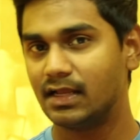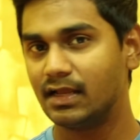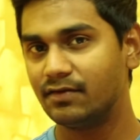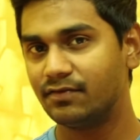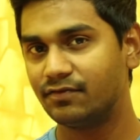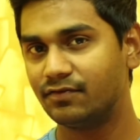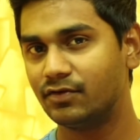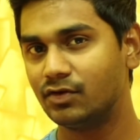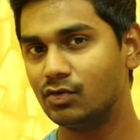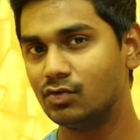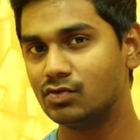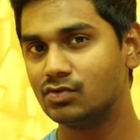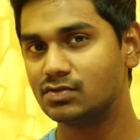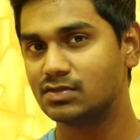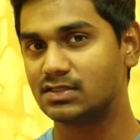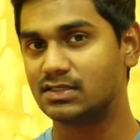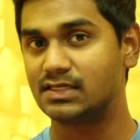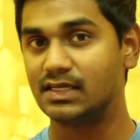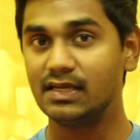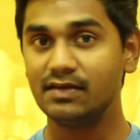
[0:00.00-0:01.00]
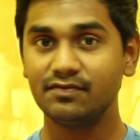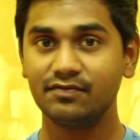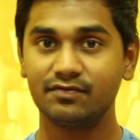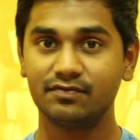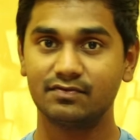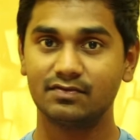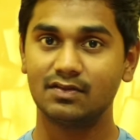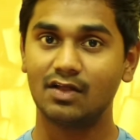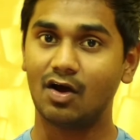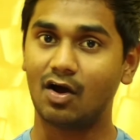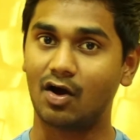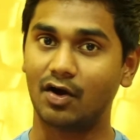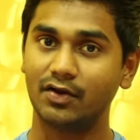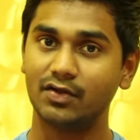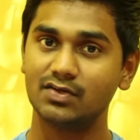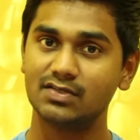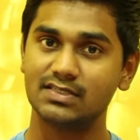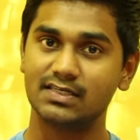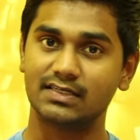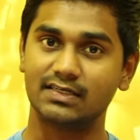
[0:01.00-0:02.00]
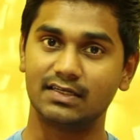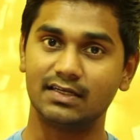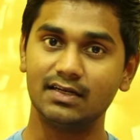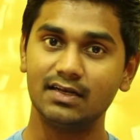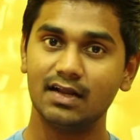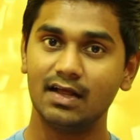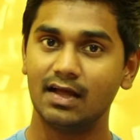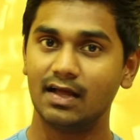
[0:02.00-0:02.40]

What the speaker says: If you see the audio signal,